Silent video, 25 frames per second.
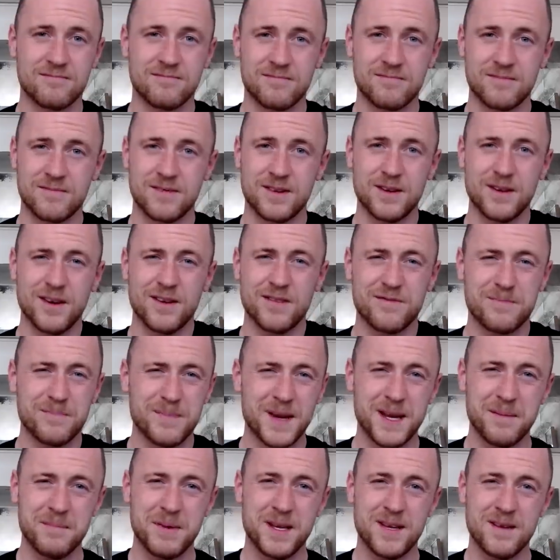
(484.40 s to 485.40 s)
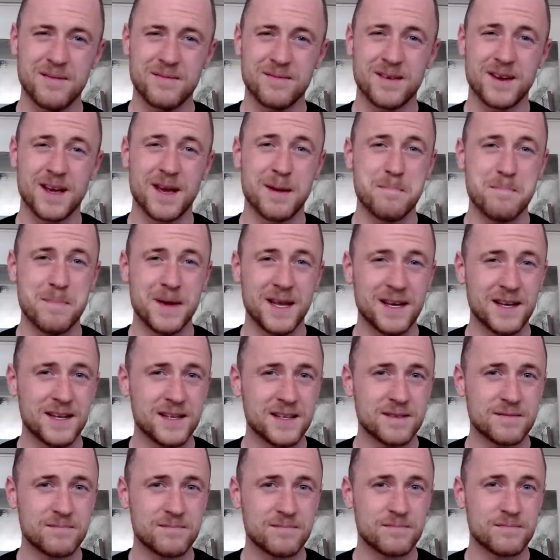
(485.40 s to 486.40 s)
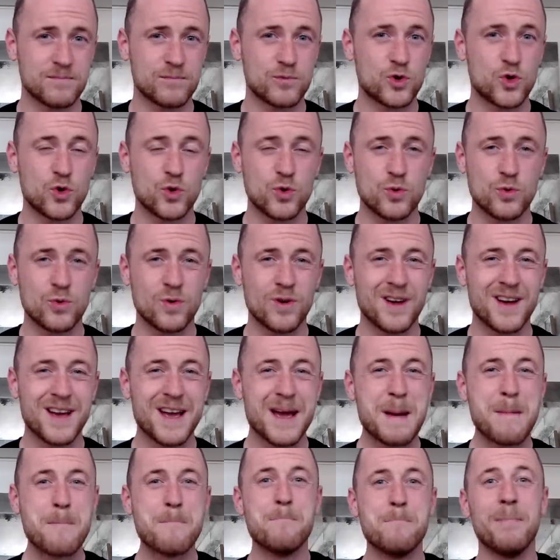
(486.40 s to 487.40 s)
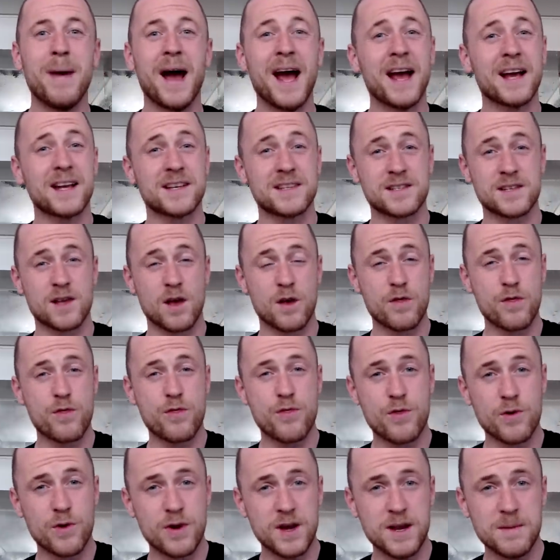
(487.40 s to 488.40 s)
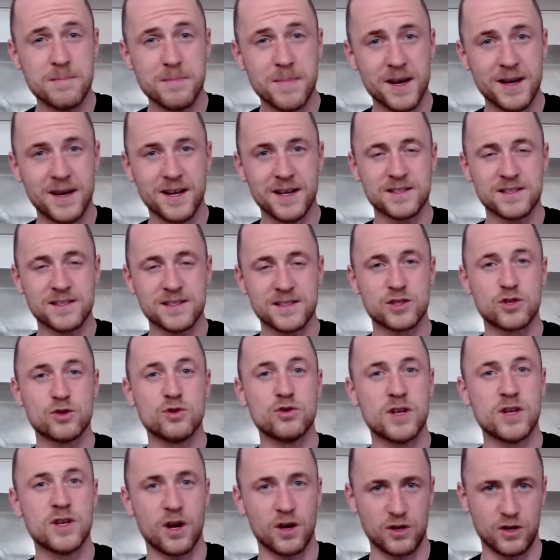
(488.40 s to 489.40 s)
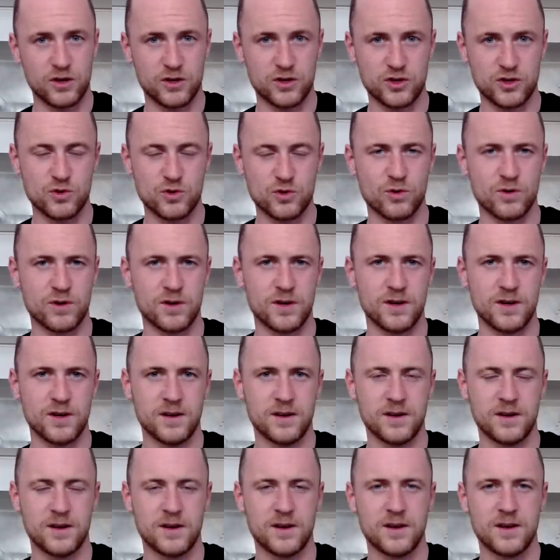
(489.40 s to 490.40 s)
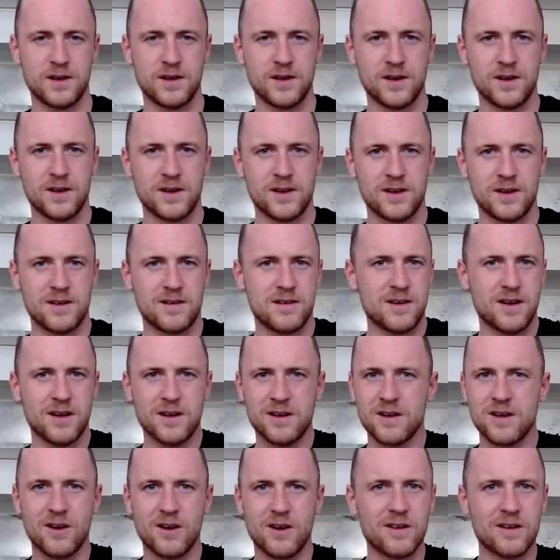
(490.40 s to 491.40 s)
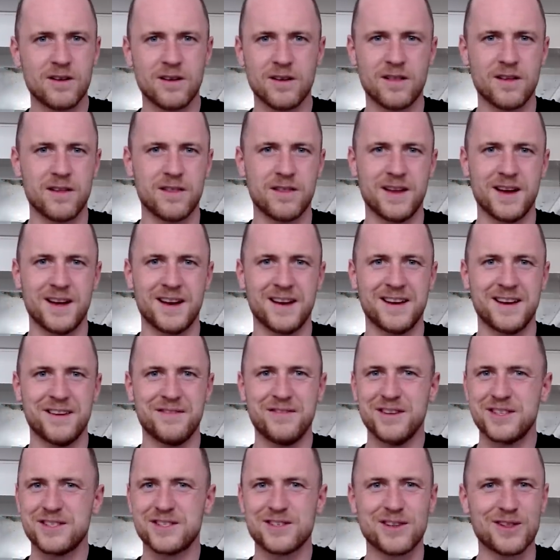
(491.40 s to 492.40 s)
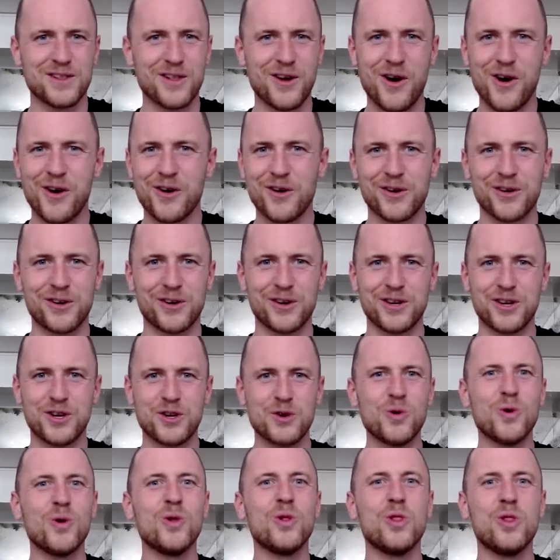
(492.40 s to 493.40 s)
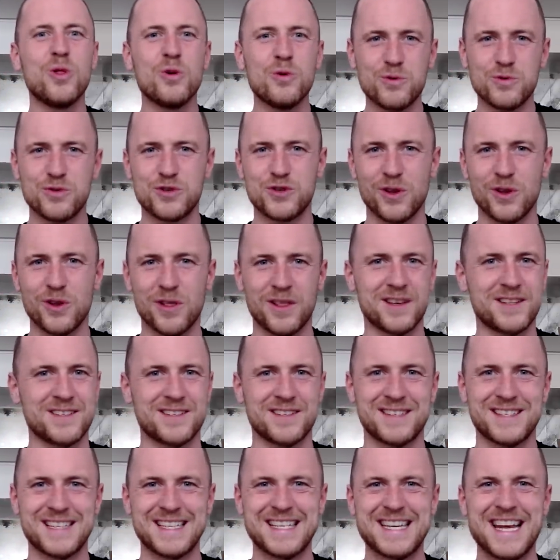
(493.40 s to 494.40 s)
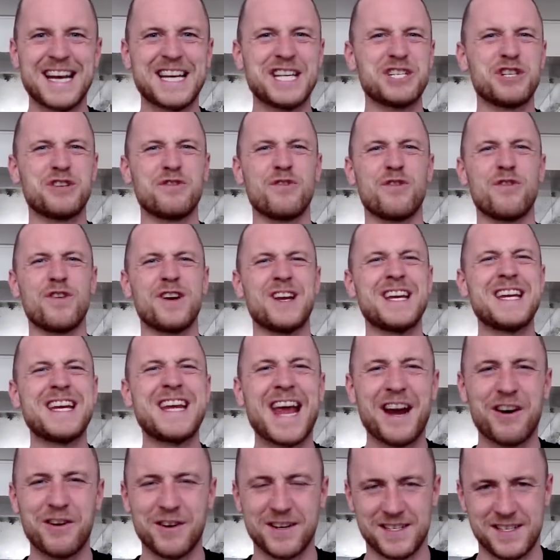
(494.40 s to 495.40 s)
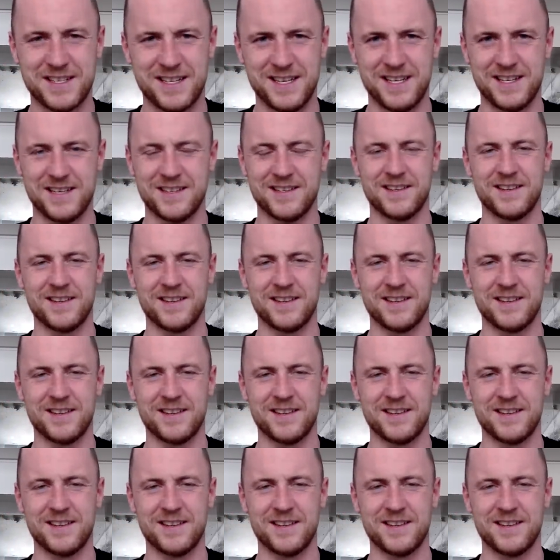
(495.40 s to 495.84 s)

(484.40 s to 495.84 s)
you have maybe a minute, two, max three minutes to tell your story. Not longer than that. If it's longer, you will lose your listener's attention, guaranteed.